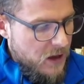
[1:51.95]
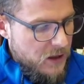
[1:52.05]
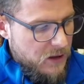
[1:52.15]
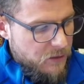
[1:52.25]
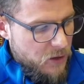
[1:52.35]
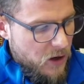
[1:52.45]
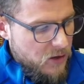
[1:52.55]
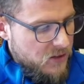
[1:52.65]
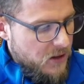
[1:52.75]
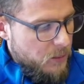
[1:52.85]
therefore
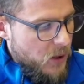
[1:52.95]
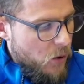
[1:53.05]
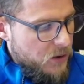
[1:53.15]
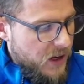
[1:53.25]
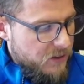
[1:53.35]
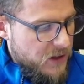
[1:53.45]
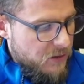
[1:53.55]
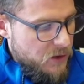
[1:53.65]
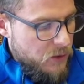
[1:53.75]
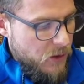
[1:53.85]
God said, behold, I have
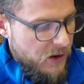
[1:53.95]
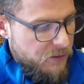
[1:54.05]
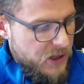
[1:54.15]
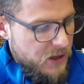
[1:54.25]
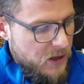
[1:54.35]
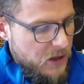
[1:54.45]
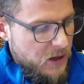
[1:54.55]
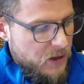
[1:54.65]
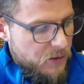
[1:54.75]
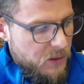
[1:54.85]
given you every
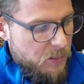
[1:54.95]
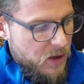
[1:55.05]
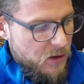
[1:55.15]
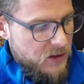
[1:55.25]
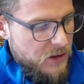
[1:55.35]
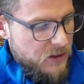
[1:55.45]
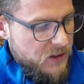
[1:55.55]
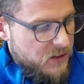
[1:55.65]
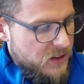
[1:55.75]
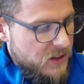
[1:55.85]
green plant yielding
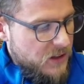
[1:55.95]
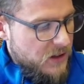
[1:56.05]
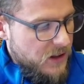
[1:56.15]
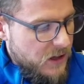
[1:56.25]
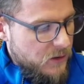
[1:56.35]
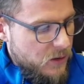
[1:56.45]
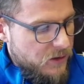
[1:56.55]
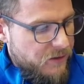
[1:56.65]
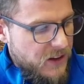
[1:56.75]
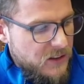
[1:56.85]
seed that is on the
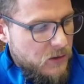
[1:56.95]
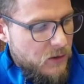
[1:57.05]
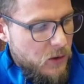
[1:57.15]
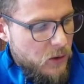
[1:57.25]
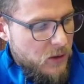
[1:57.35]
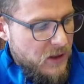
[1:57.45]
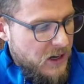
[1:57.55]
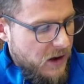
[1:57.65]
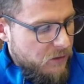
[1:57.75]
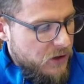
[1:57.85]
face of the earth, and
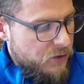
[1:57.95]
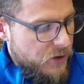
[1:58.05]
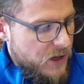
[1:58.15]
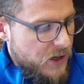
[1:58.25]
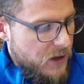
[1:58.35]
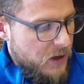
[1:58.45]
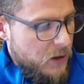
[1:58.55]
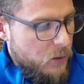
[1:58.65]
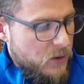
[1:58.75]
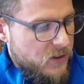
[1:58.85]
every tree
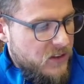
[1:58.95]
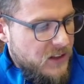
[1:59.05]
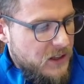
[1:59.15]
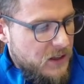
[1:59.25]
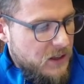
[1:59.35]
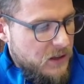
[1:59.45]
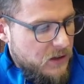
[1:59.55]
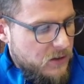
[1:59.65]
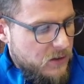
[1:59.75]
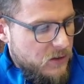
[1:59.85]
with seed in
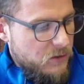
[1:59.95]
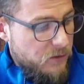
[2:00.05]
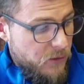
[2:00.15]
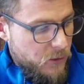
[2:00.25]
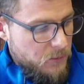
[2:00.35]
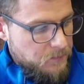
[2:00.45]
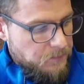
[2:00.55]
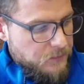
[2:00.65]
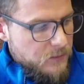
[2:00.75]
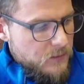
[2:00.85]
its fruit.
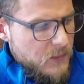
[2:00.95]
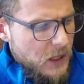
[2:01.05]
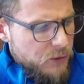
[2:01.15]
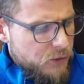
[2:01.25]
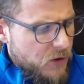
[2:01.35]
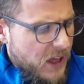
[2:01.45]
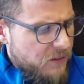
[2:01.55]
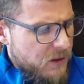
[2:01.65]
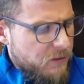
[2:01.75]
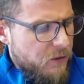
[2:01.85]
You shall have
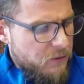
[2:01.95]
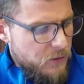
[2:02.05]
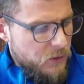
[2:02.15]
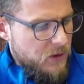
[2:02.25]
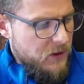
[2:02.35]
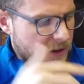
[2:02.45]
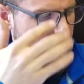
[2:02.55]
them for food. That's